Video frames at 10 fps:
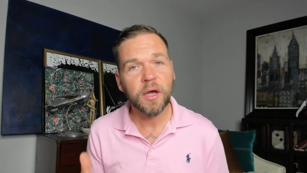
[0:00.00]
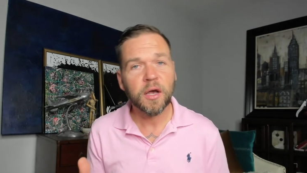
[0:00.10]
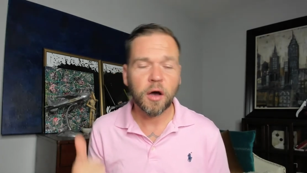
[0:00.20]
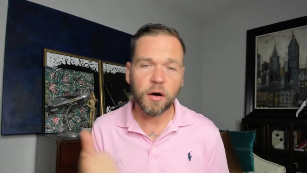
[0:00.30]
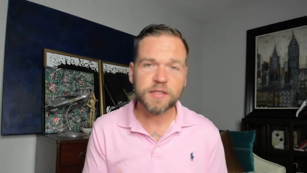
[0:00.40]

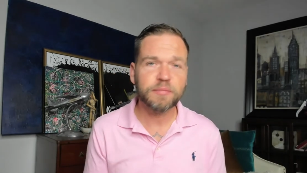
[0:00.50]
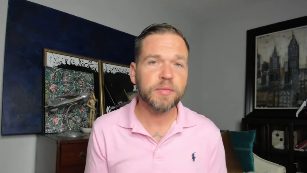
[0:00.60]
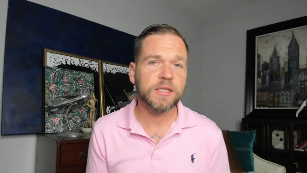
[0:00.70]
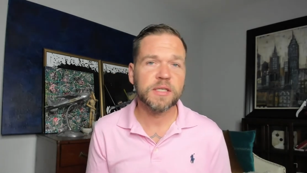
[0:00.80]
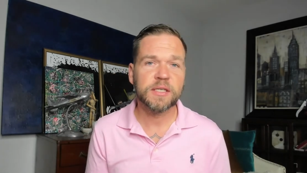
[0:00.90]
call some
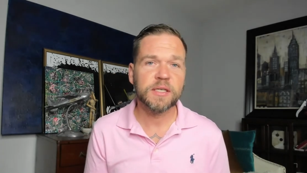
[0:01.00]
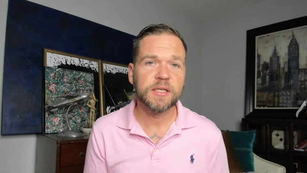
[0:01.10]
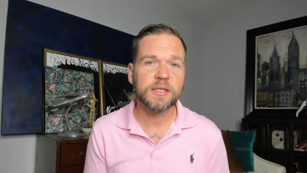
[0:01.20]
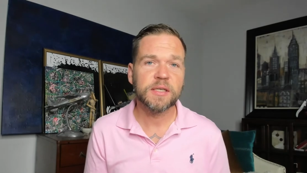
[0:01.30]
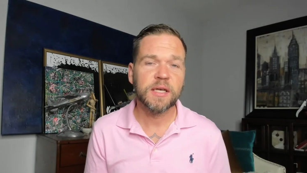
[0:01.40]

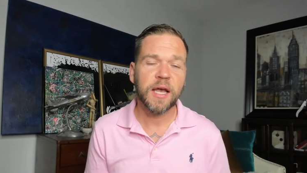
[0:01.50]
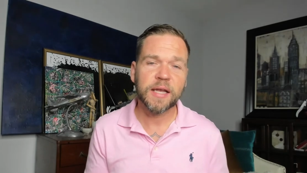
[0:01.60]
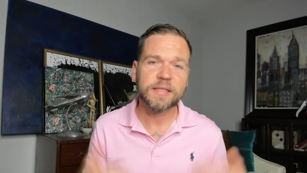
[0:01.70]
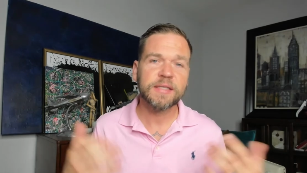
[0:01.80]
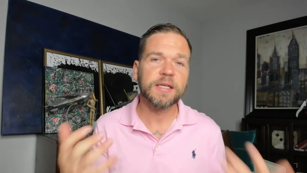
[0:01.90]
businesses,
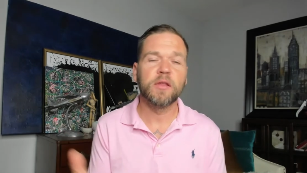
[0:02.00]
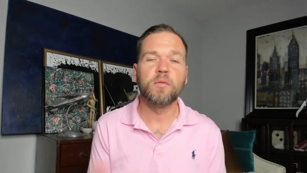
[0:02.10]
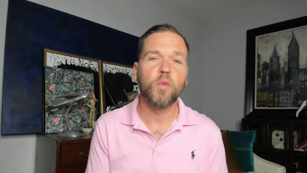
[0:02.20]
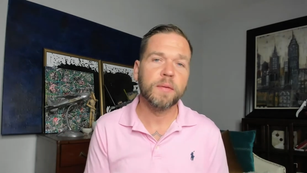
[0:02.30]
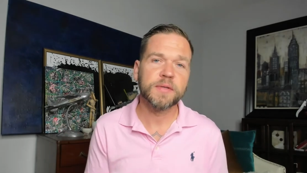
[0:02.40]
and sell
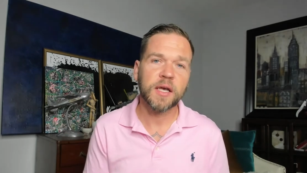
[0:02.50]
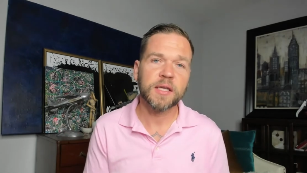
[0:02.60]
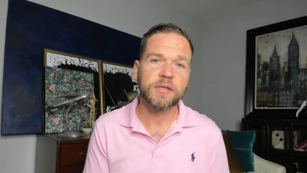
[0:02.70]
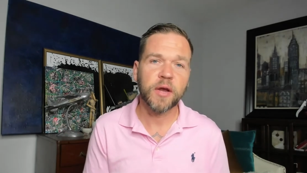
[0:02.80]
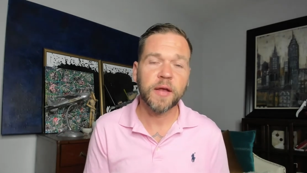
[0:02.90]
them
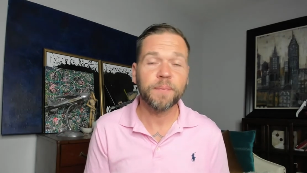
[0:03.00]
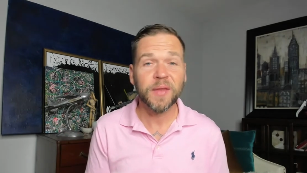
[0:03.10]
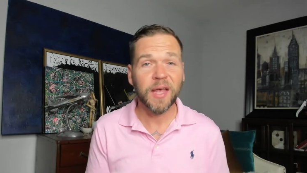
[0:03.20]
websites, right?